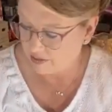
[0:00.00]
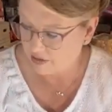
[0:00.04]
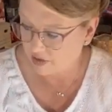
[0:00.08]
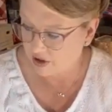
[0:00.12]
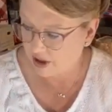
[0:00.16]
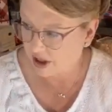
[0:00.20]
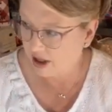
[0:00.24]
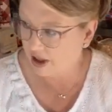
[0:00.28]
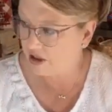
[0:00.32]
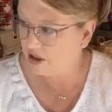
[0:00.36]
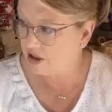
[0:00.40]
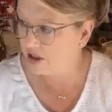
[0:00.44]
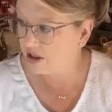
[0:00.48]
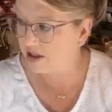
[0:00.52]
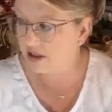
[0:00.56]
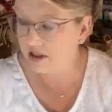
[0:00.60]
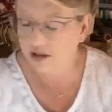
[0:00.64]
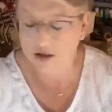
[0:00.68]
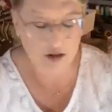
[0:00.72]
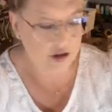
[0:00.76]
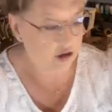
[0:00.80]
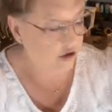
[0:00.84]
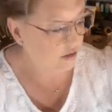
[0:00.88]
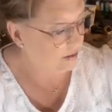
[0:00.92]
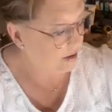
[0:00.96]
I'm going to cut just a
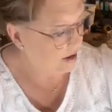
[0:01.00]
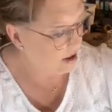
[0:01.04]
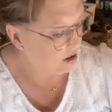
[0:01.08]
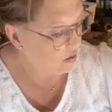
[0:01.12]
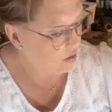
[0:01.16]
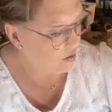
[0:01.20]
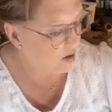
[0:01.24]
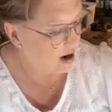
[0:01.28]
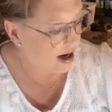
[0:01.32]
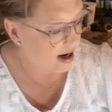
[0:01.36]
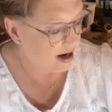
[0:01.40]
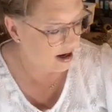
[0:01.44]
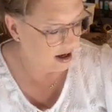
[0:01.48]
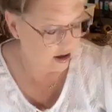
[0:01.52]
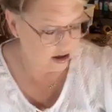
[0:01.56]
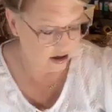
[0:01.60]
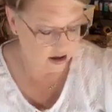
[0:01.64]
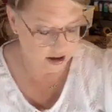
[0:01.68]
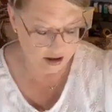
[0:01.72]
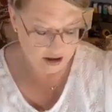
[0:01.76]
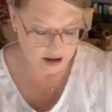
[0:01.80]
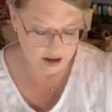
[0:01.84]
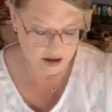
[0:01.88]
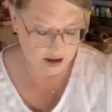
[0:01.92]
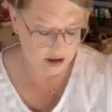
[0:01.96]
little bit of
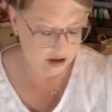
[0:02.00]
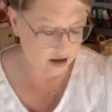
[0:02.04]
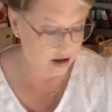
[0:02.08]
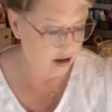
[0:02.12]
wire.